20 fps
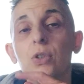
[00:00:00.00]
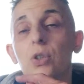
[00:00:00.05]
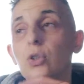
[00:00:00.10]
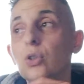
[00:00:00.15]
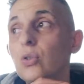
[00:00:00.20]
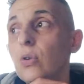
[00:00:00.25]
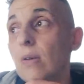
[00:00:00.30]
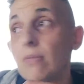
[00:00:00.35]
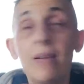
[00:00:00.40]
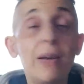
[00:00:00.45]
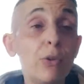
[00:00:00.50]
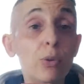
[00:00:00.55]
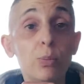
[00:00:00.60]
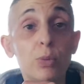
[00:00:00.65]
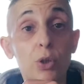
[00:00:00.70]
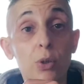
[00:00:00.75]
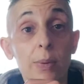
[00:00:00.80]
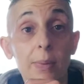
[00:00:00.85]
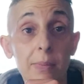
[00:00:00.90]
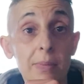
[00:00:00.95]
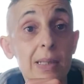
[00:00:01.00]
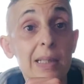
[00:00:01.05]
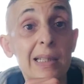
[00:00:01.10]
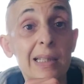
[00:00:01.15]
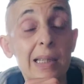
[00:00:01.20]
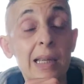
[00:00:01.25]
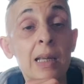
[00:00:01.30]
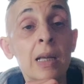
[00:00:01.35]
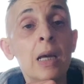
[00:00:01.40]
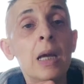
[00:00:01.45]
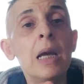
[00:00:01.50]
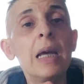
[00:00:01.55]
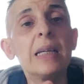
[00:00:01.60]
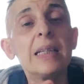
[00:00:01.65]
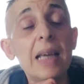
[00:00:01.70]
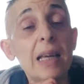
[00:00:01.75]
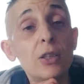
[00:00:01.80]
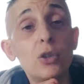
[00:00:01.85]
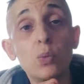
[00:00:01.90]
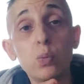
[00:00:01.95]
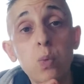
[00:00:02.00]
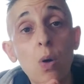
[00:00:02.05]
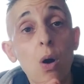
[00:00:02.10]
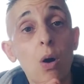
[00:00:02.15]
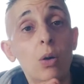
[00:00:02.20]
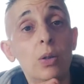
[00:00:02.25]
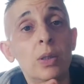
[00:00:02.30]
So I ran up to him and I said, guess what?